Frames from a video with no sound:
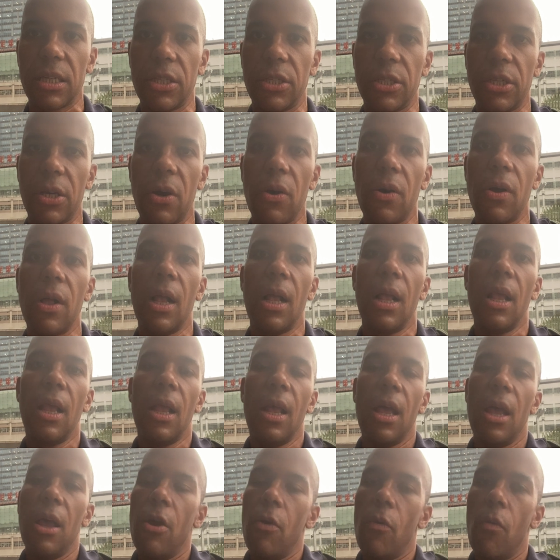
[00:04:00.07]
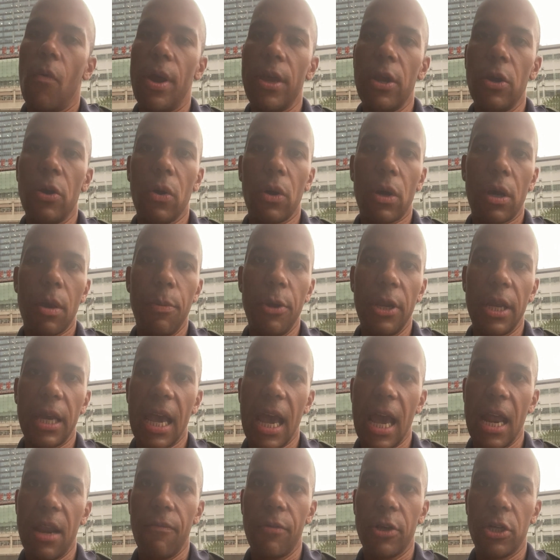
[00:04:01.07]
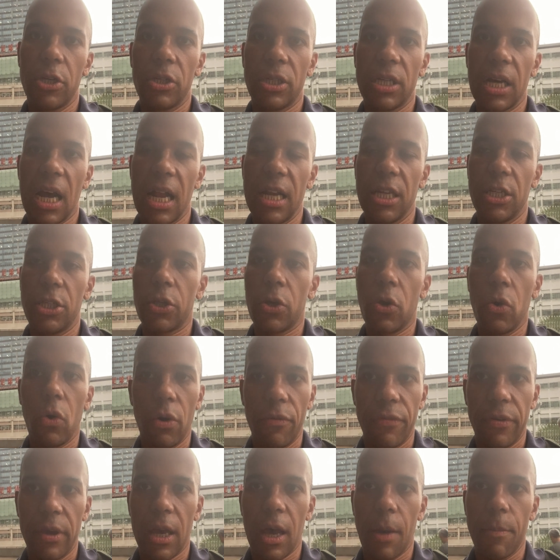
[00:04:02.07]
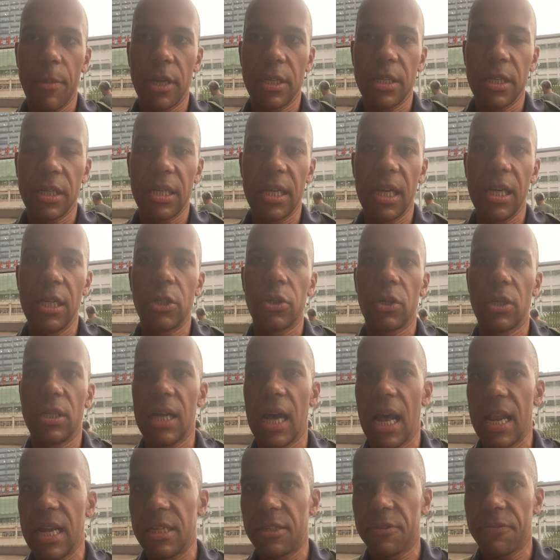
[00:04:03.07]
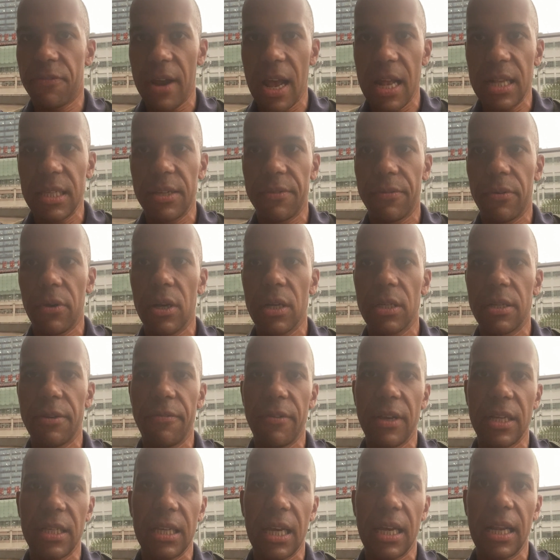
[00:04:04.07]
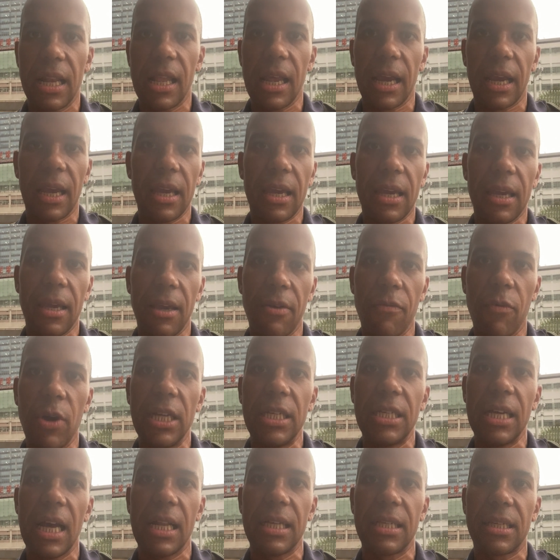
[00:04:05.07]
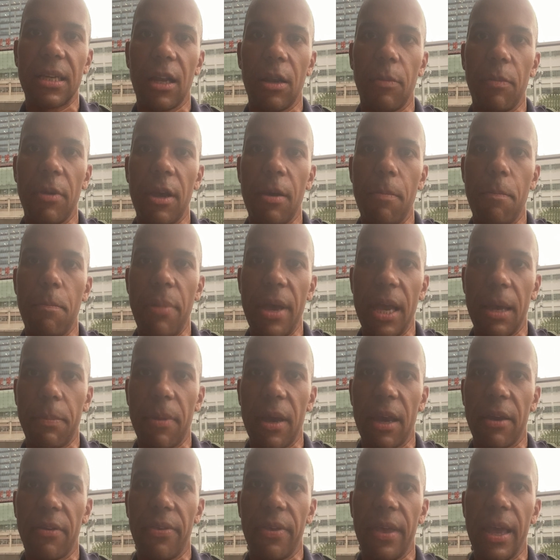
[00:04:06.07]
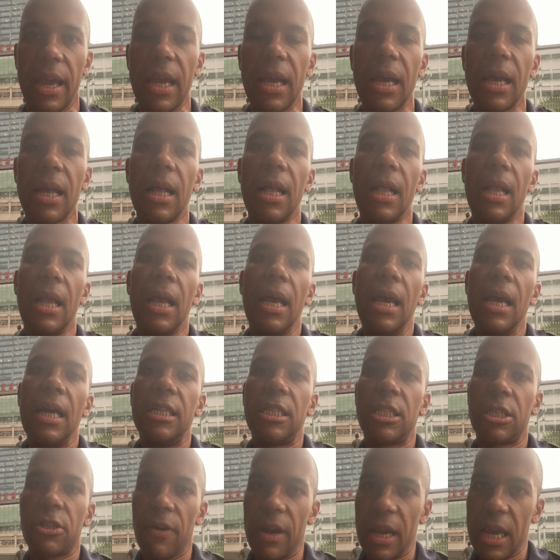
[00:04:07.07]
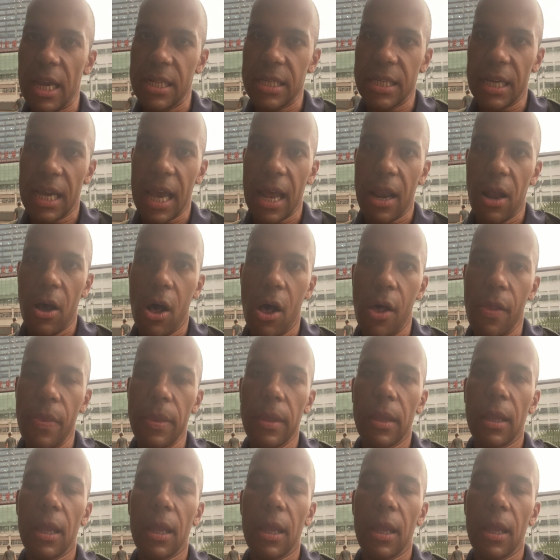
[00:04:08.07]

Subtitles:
So when you're communicating with your Chinese school, if you come here to teach, or Chinese friends, if you're here to visit, like WeChat is going to be a big thing. It's tricky to get on.